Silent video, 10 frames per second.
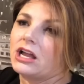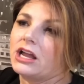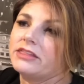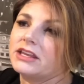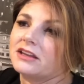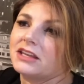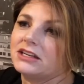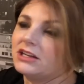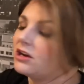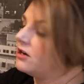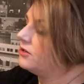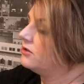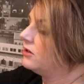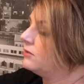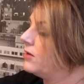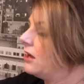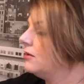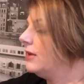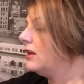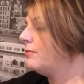I think a kindergartner could probably
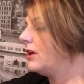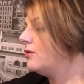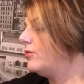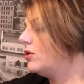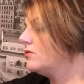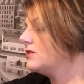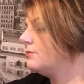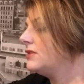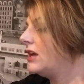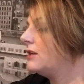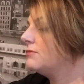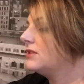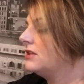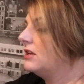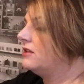make a better bow sometimes.